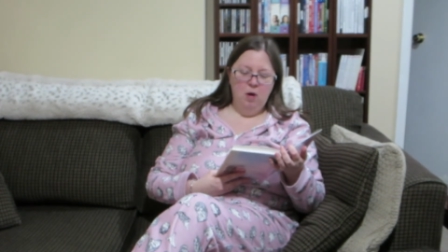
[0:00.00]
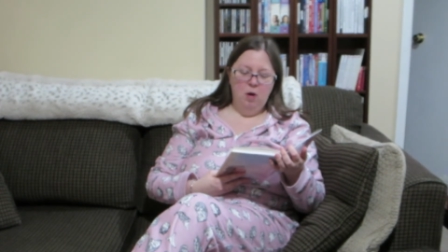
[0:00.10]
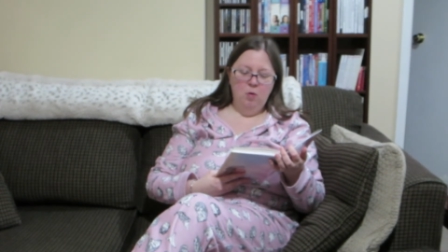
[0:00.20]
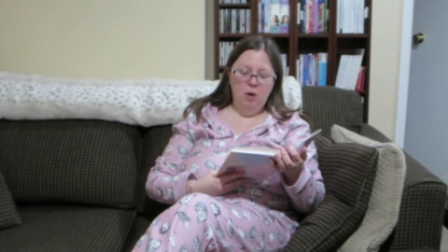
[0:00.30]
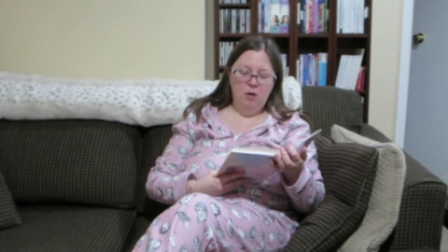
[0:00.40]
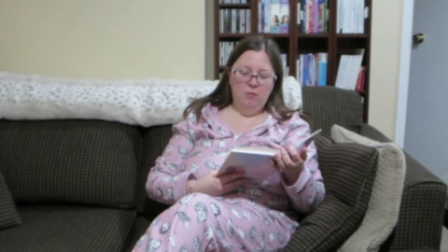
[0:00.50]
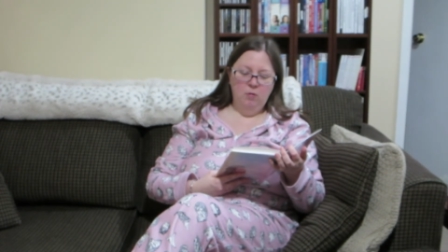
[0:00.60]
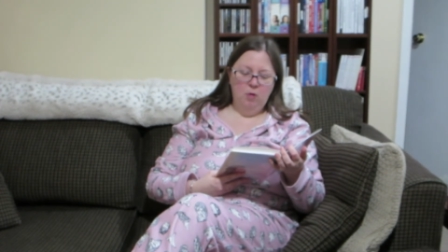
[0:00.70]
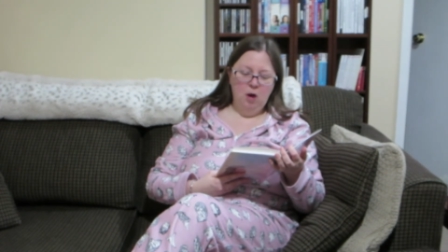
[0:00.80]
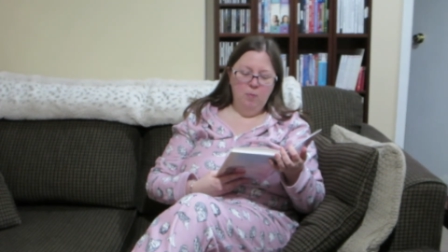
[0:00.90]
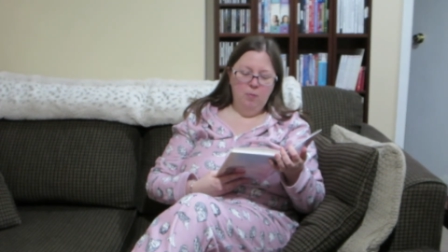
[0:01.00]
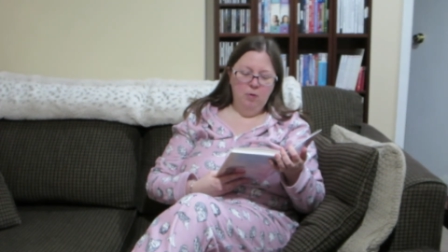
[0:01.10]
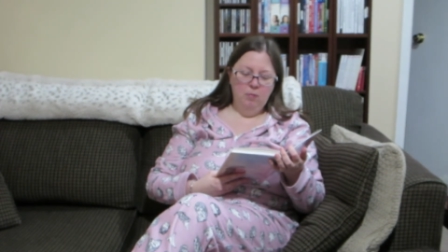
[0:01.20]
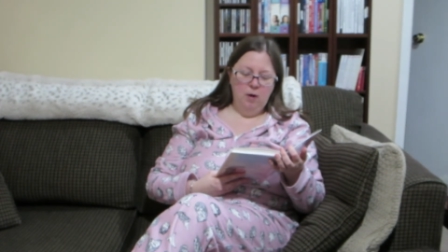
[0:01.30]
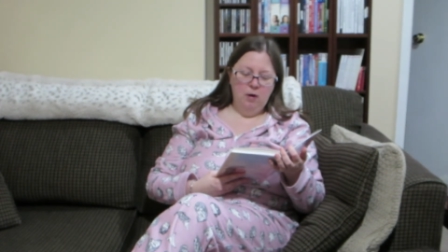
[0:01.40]
Okay, so
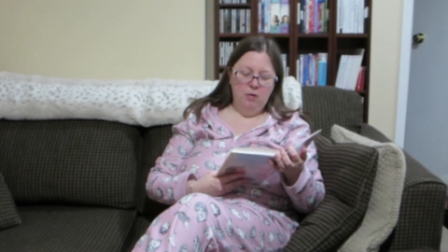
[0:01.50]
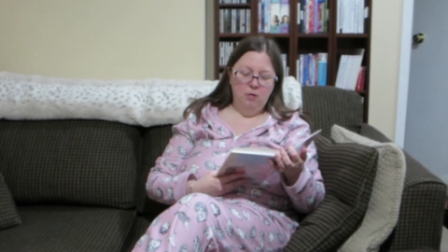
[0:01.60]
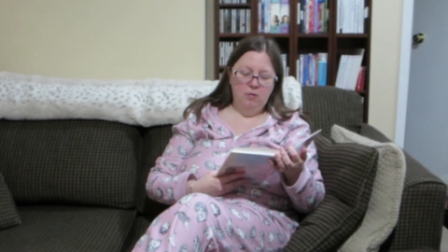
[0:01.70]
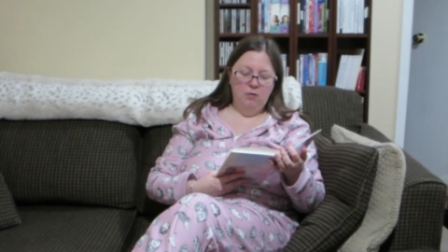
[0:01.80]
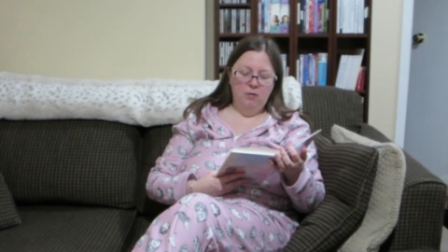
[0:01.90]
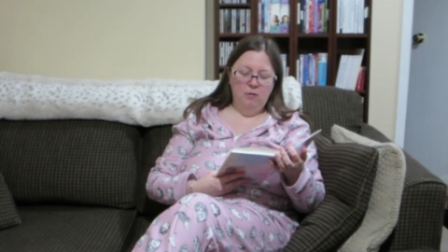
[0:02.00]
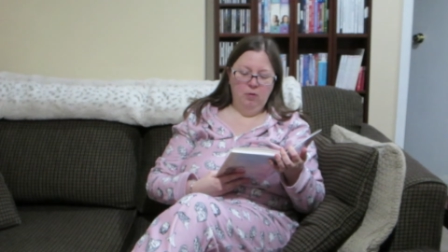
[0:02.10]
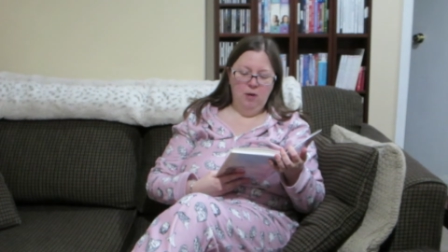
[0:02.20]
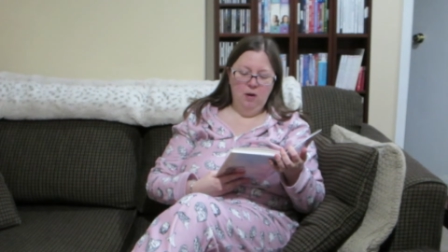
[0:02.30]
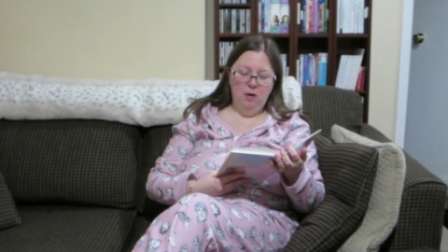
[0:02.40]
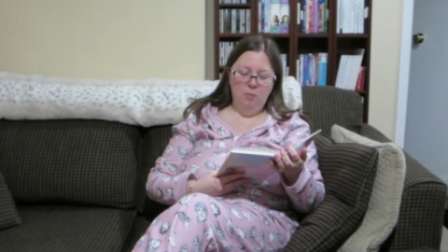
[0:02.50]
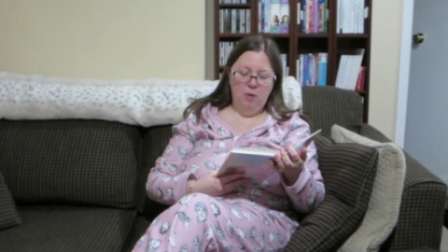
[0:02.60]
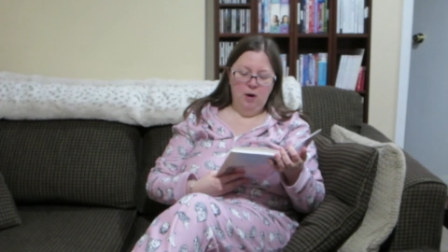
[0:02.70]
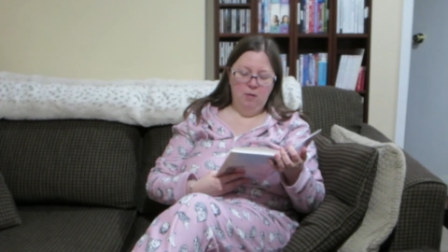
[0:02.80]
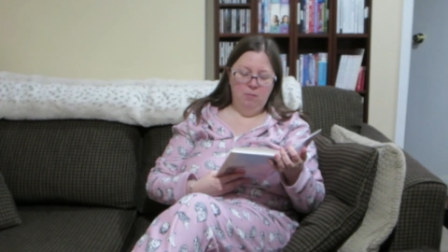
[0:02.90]
Capitol Records doesn't think I'm
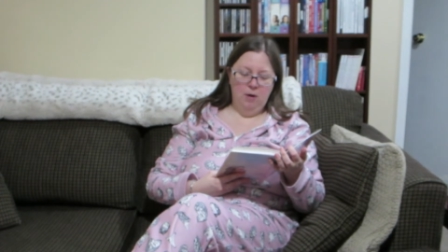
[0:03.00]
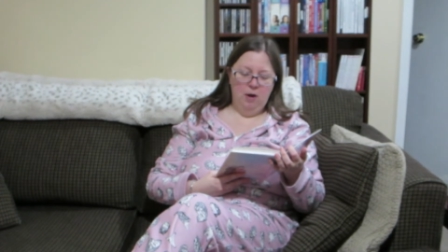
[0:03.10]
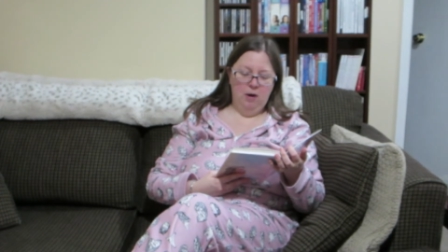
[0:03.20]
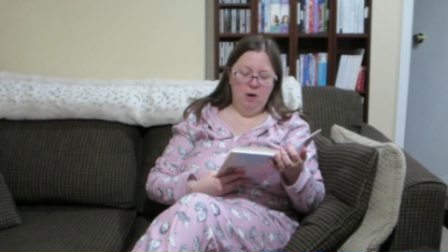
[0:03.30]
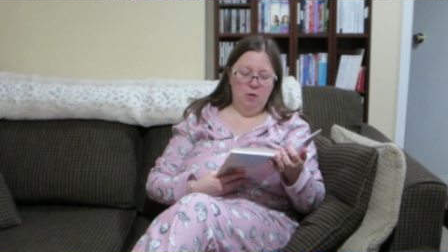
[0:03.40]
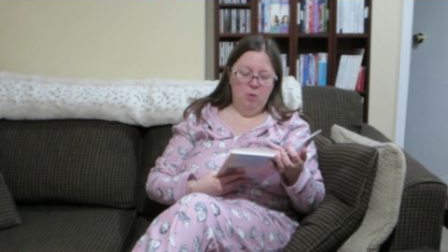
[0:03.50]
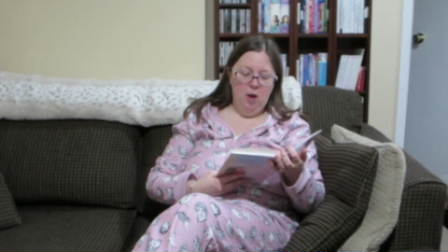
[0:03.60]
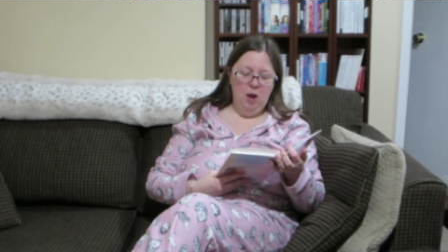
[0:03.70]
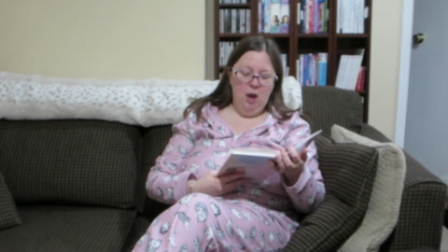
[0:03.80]
ready right now,